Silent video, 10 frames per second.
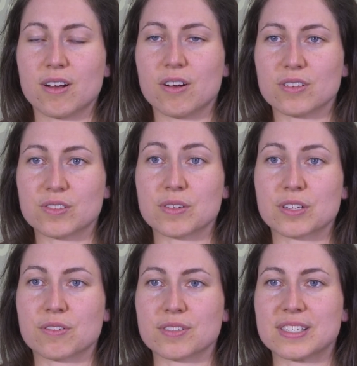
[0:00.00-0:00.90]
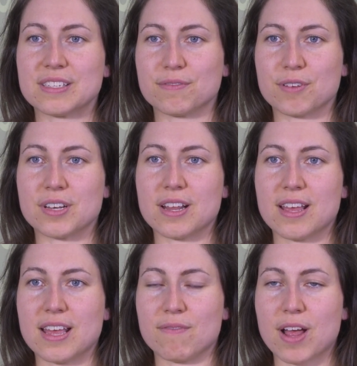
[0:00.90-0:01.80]
Also across different
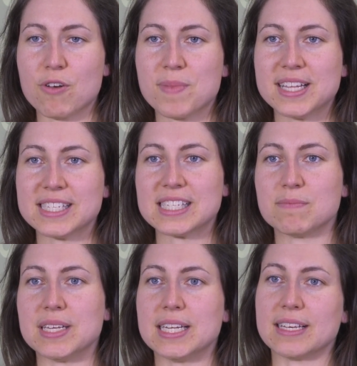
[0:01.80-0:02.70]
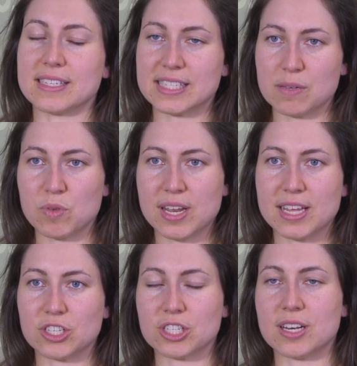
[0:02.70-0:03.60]
environments, meaning
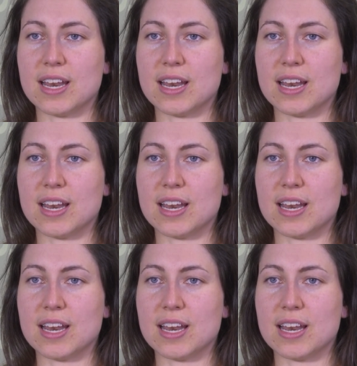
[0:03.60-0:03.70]
simulation,